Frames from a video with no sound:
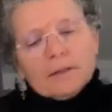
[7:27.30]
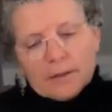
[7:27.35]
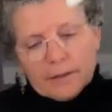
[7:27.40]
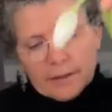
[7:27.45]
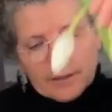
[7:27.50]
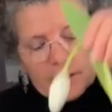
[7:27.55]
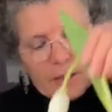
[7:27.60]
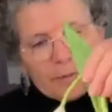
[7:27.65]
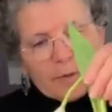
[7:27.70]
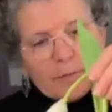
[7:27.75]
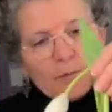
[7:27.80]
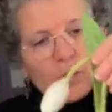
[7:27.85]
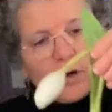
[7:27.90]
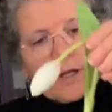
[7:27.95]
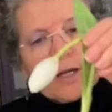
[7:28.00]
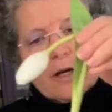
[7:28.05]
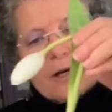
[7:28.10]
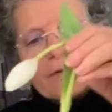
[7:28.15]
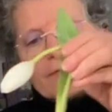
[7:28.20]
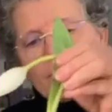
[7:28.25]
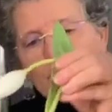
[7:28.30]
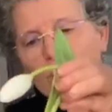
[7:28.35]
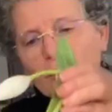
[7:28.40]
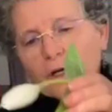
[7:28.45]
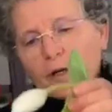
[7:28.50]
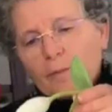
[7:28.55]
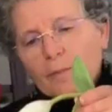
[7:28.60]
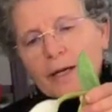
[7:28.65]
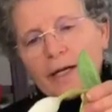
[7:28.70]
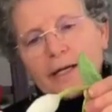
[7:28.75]
have to be more careful when
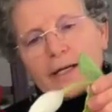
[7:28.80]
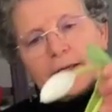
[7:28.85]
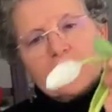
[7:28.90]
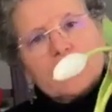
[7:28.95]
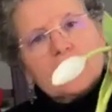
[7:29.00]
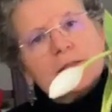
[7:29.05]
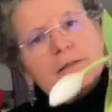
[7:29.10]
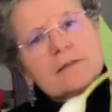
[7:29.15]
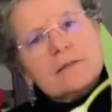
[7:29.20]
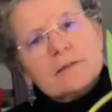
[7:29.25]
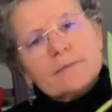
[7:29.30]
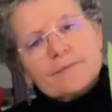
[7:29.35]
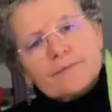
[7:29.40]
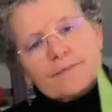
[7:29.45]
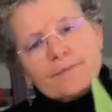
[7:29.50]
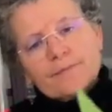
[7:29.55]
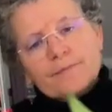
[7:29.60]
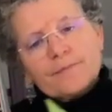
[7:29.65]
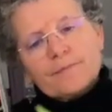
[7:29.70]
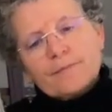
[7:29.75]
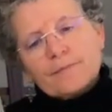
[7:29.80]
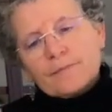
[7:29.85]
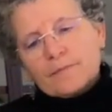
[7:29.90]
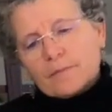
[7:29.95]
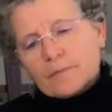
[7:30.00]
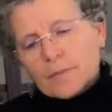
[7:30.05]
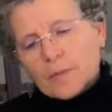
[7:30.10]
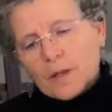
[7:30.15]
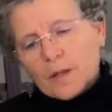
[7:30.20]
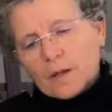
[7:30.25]
I'm buying these.
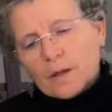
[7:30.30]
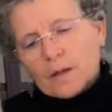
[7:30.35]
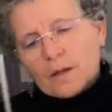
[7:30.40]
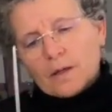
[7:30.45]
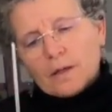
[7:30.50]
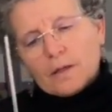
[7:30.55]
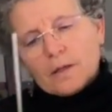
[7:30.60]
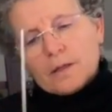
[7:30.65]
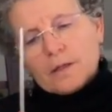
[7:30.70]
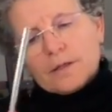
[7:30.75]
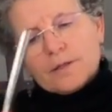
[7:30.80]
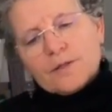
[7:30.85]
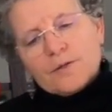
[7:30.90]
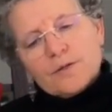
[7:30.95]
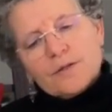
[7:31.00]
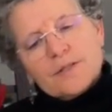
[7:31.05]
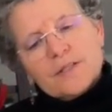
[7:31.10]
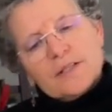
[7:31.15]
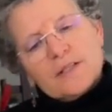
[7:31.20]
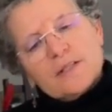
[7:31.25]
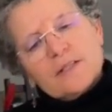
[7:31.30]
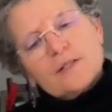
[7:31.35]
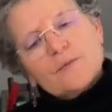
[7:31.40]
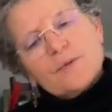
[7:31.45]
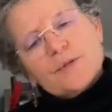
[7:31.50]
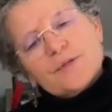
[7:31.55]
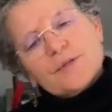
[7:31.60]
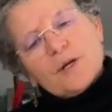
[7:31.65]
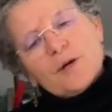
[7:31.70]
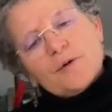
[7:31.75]
So you see this
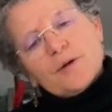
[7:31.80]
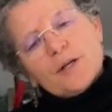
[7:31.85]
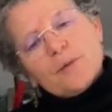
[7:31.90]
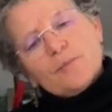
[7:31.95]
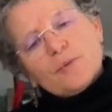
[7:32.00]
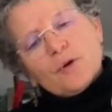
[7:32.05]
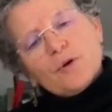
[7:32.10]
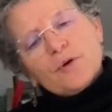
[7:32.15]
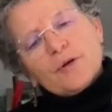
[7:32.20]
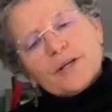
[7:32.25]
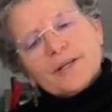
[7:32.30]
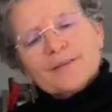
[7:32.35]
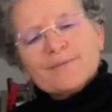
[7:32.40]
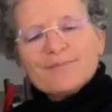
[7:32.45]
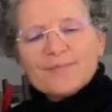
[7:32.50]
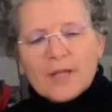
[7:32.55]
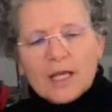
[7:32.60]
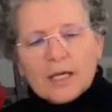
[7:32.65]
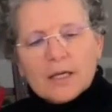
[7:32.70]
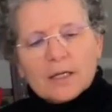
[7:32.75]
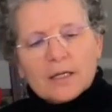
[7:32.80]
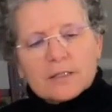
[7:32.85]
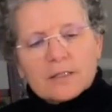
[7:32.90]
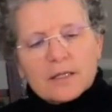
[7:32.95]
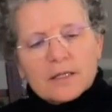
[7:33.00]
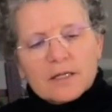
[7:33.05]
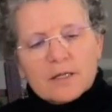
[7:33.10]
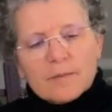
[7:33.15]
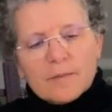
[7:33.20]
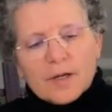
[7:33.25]
one's already broken.
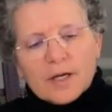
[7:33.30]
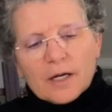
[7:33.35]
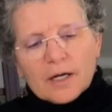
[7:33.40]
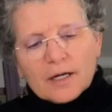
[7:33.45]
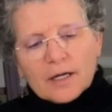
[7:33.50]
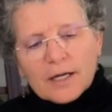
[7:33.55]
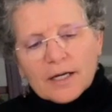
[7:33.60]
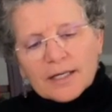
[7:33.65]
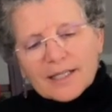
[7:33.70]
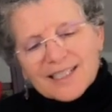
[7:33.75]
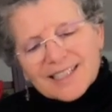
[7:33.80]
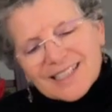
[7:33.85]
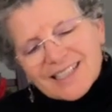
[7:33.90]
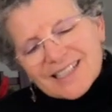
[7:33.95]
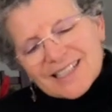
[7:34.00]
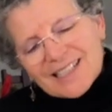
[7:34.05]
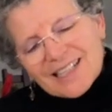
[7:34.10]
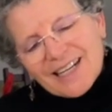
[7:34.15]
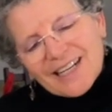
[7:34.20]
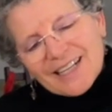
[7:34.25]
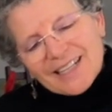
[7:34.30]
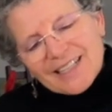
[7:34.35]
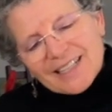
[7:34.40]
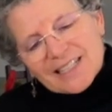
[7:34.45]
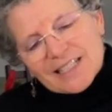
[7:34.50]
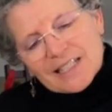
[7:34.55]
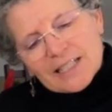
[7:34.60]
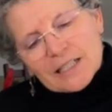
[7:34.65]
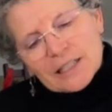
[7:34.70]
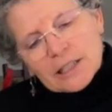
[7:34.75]
I'm gonna cut
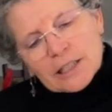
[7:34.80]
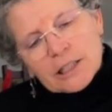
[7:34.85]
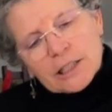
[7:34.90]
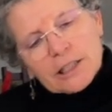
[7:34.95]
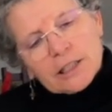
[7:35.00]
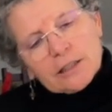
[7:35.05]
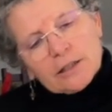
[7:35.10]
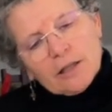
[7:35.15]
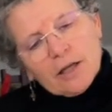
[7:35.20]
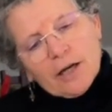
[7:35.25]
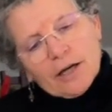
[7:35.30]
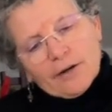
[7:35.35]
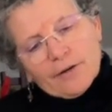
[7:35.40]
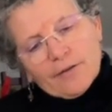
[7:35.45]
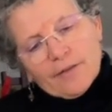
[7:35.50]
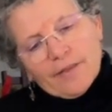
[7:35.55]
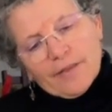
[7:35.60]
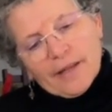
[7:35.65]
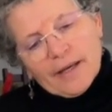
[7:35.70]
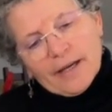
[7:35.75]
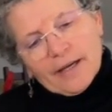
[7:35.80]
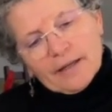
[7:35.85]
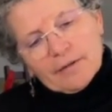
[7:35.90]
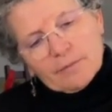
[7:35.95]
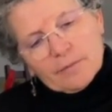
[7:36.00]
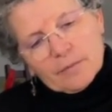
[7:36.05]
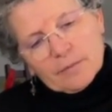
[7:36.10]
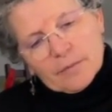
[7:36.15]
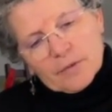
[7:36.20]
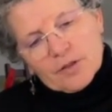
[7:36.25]
it longer than that.
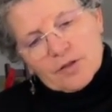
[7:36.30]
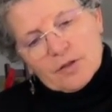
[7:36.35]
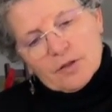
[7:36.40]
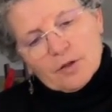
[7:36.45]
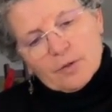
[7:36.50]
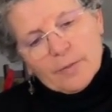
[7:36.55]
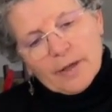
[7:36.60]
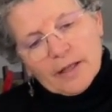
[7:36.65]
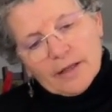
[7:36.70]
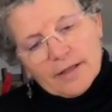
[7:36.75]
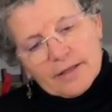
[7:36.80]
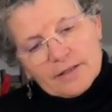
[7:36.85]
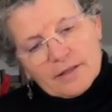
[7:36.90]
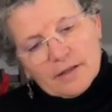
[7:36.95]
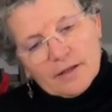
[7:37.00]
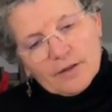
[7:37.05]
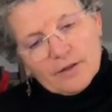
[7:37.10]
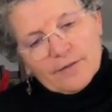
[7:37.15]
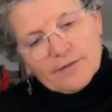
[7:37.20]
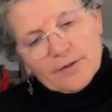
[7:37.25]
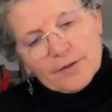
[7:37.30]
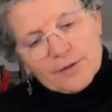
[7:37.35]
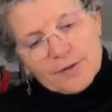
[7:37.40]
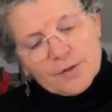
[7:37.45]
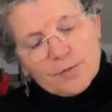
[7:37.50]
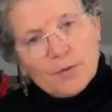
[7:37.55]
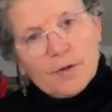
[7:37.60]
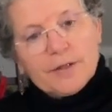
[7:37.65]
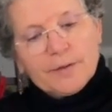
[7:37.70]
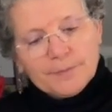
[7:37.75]
I just learned my lesson on the
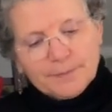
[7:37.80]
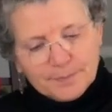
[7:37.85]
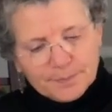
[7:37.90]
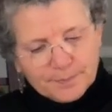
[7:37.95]
first one.